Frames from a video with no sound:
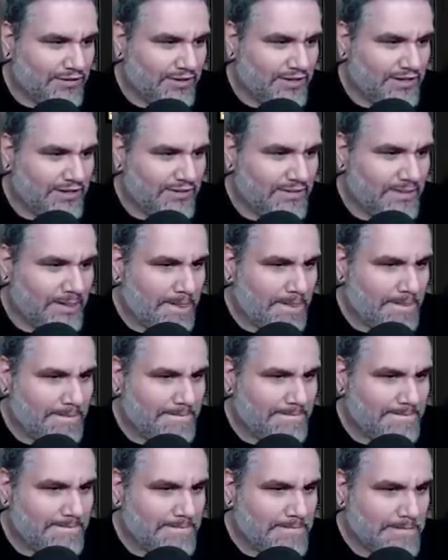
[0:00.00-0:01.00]
a green? What?
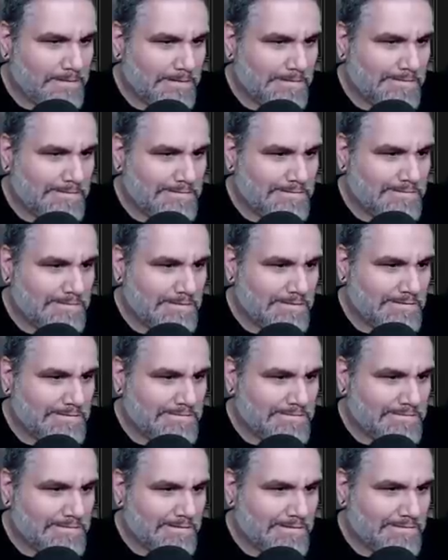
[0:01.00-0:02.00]

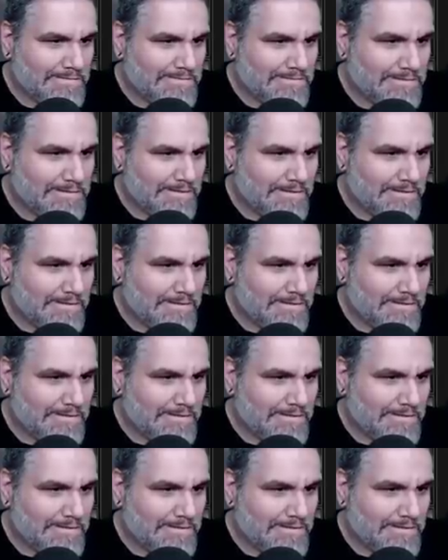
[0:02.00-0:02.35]
Mm-hmm.